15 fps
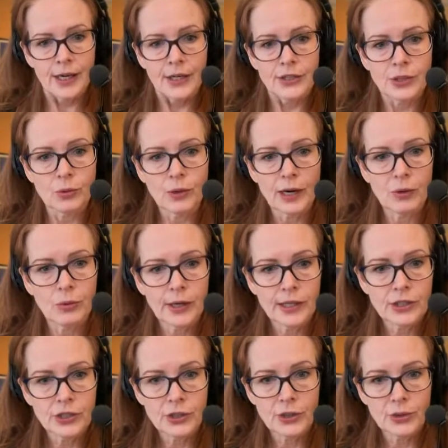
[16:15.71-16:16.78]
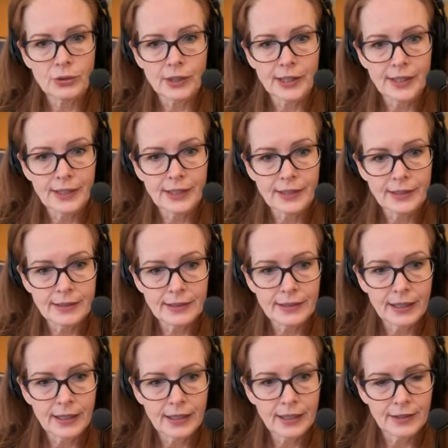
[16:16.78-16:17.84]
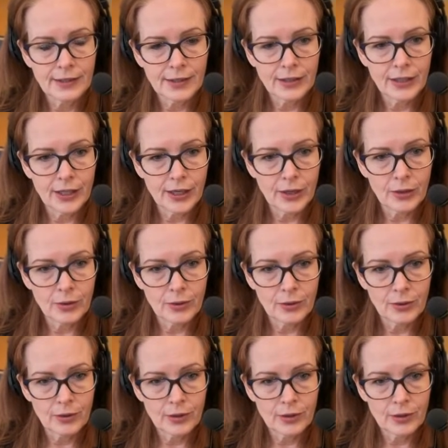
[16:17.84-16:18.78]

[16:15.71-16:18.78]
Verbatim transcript: So what I wanna do is, you know,